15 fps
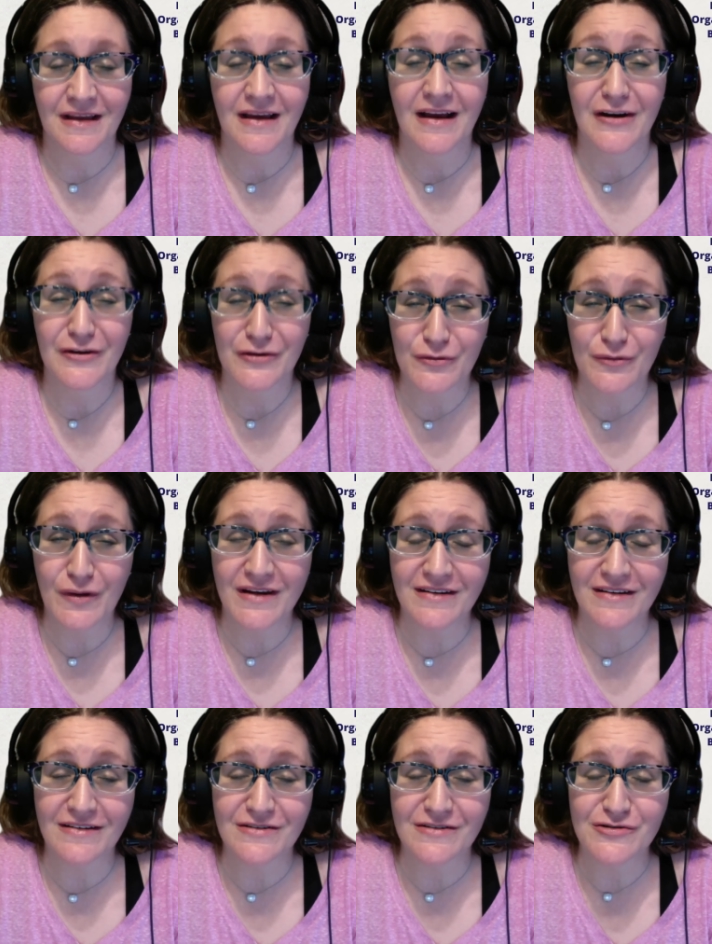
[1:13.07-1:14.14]
Are you ready
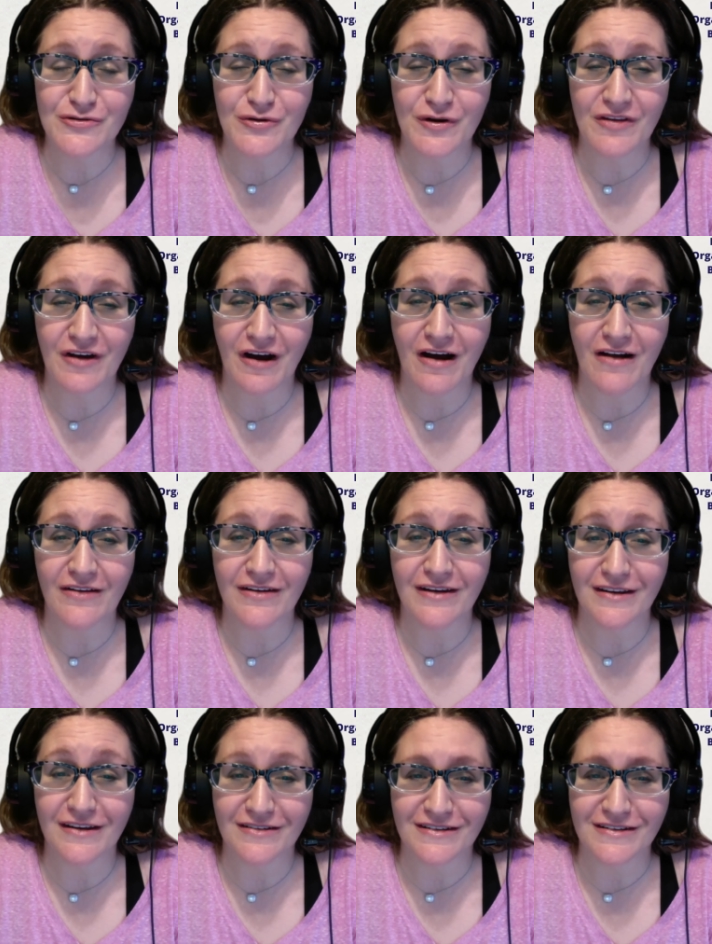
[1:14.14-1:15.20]
to enjoy the
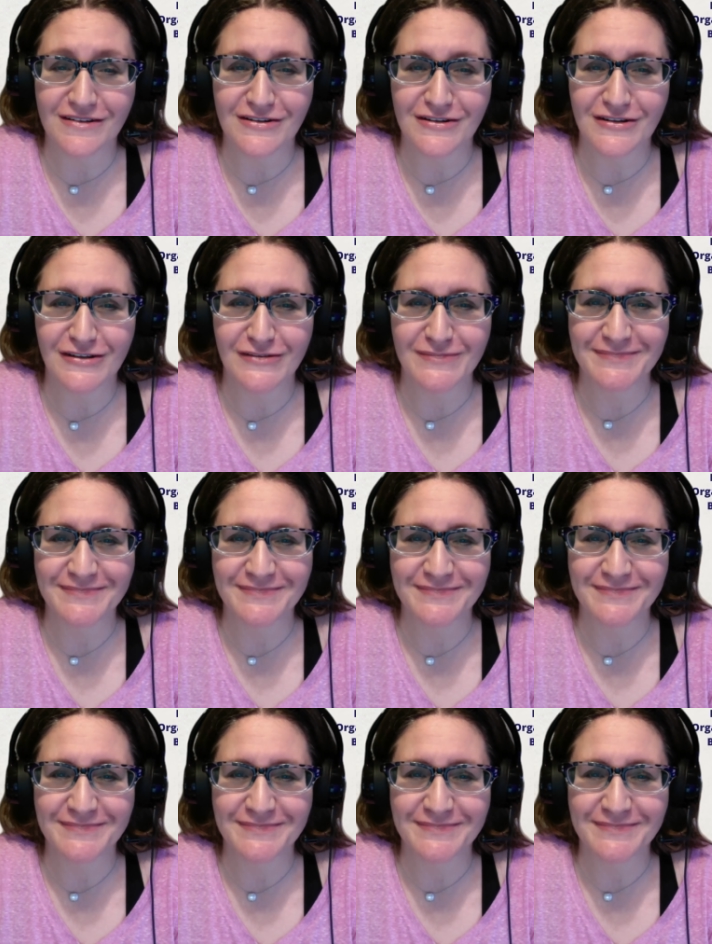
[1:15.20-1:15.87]
holidays this year?